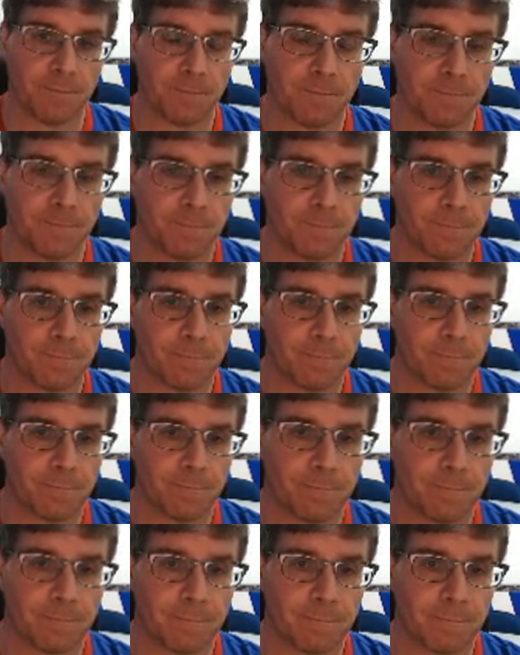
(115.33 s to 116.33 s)

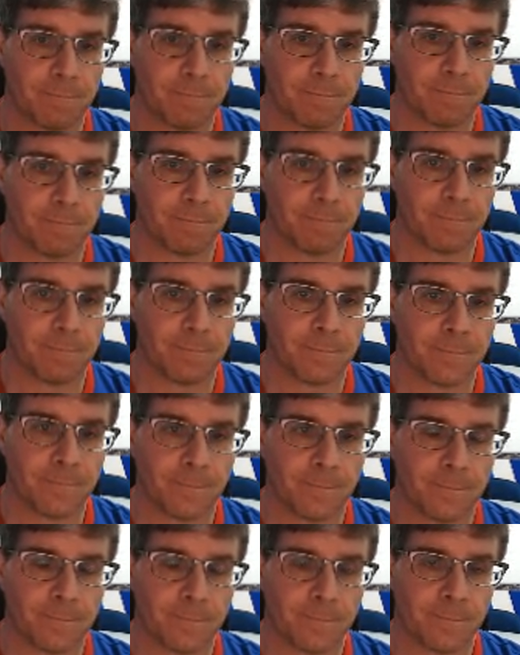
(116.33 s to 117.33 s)

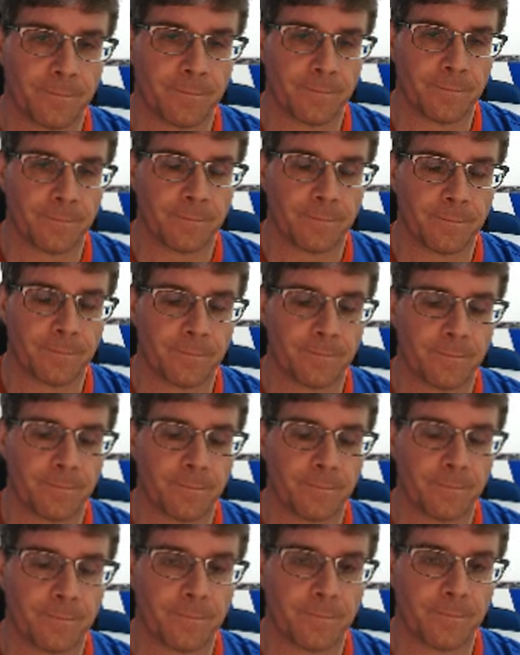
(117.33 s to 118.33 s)

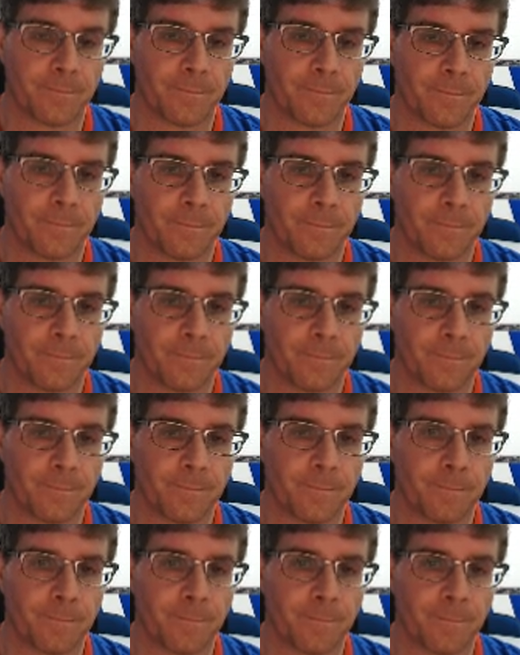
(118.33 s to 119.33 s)

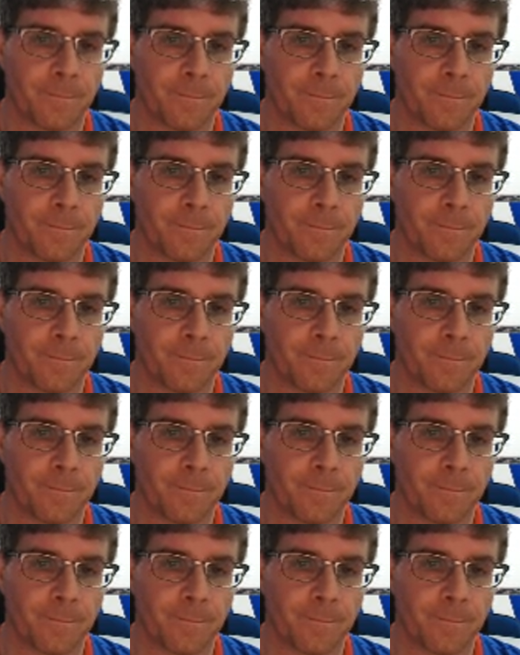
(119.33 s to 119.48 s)
[no speech]